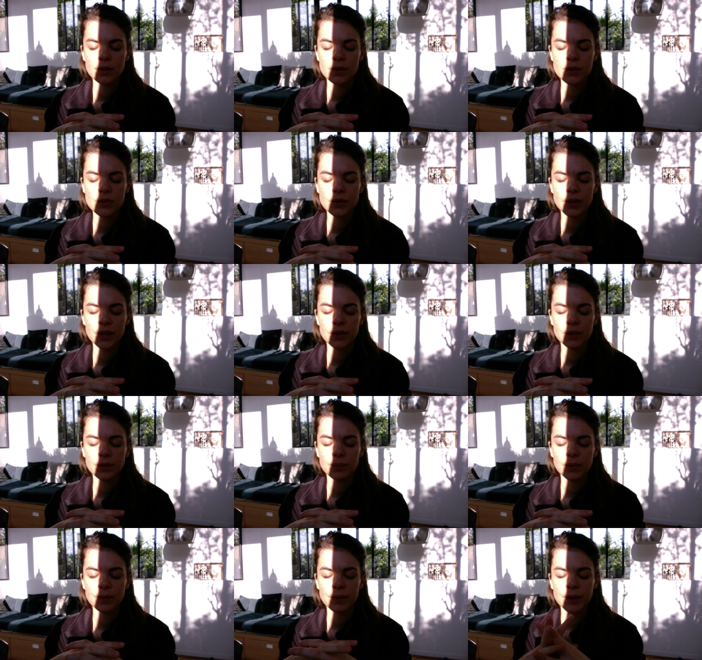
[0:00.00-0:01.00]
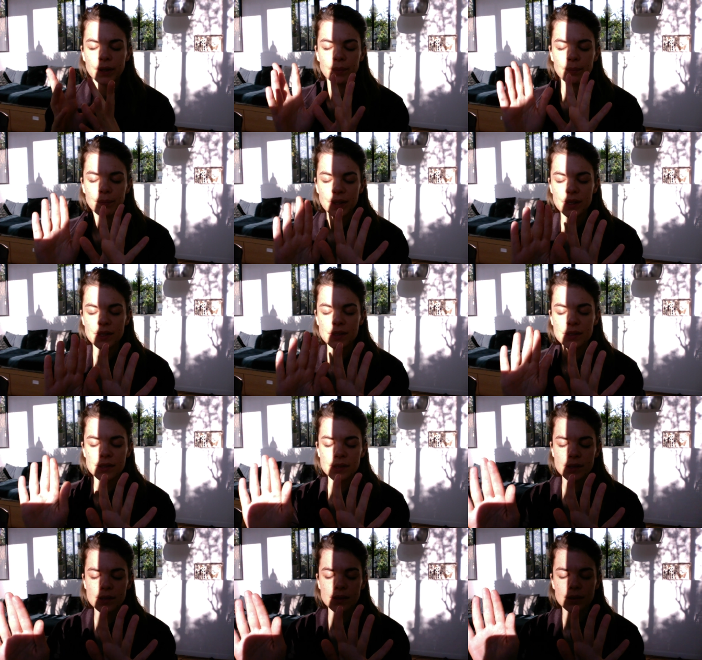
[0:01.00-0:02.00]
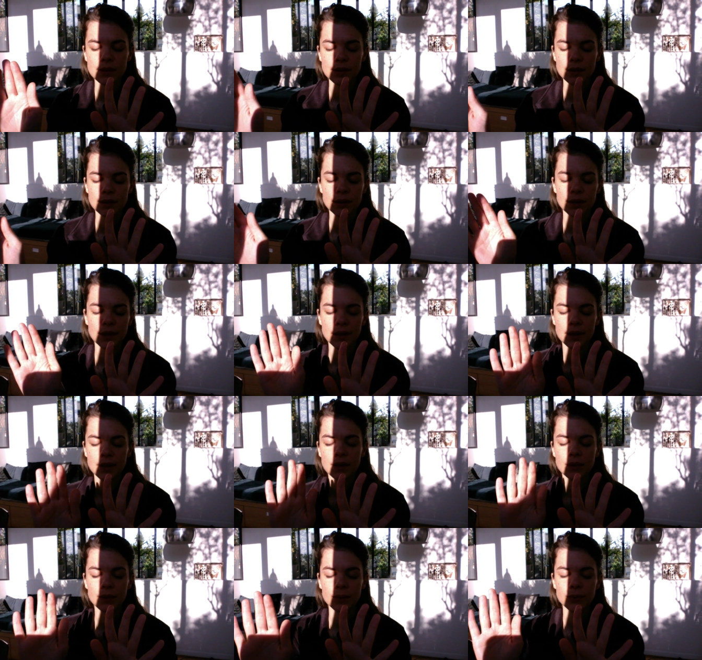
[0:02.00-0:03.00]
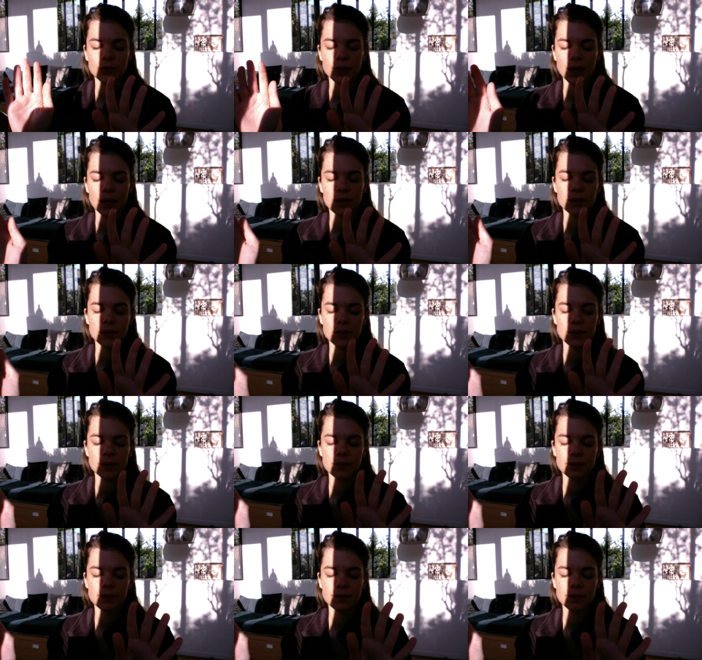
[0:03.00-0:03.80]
So you can piece it all together